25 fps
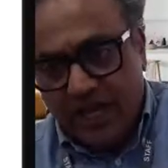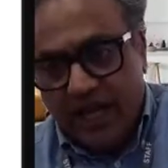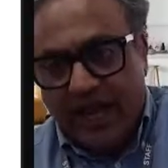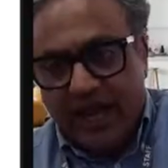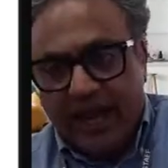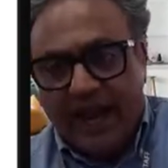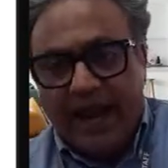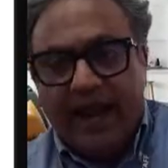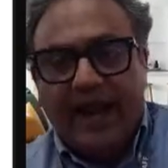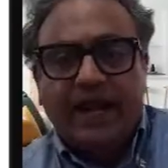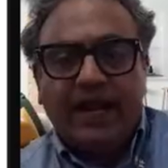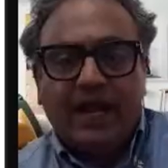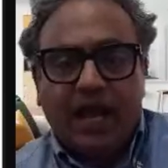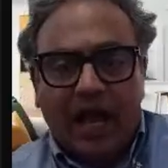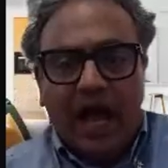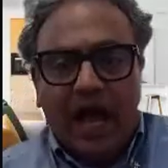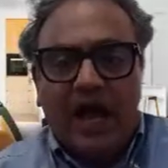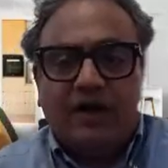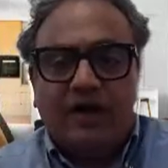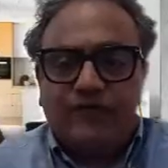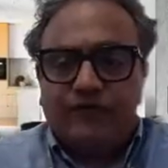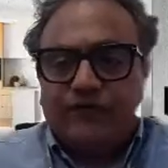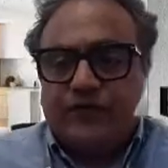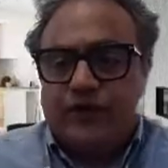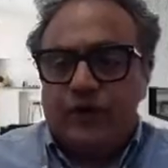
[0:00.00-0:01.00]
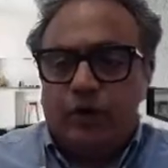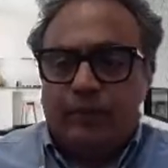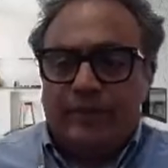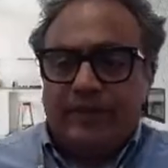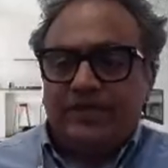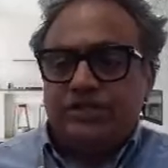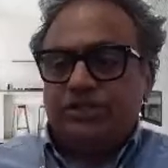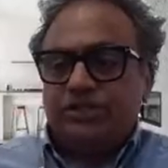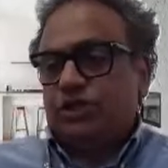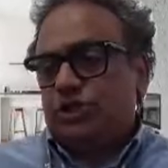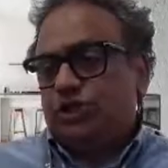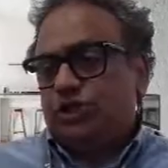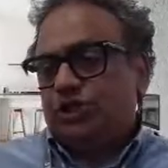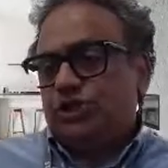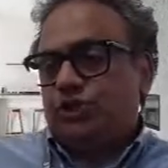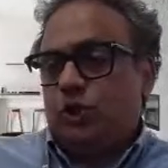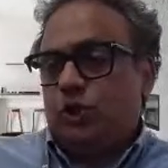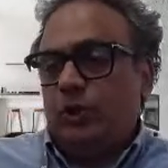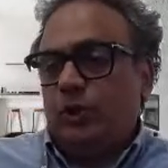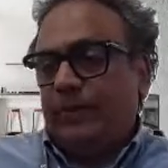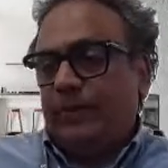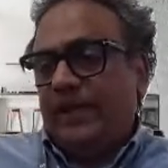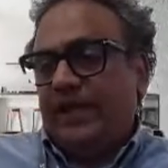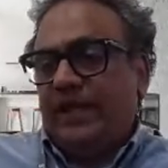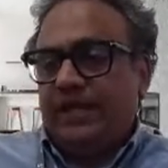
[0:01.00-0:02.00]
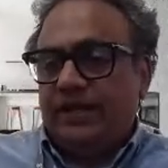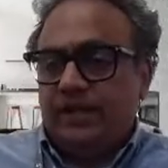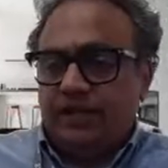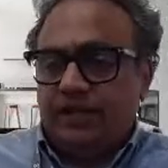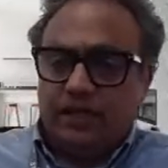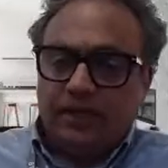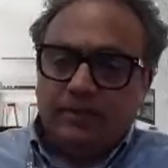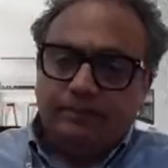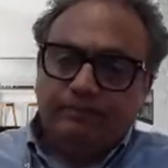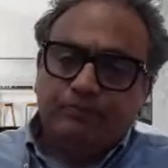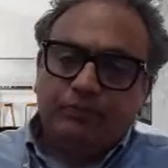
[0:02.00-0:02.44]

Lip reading: and half of your domains should be in the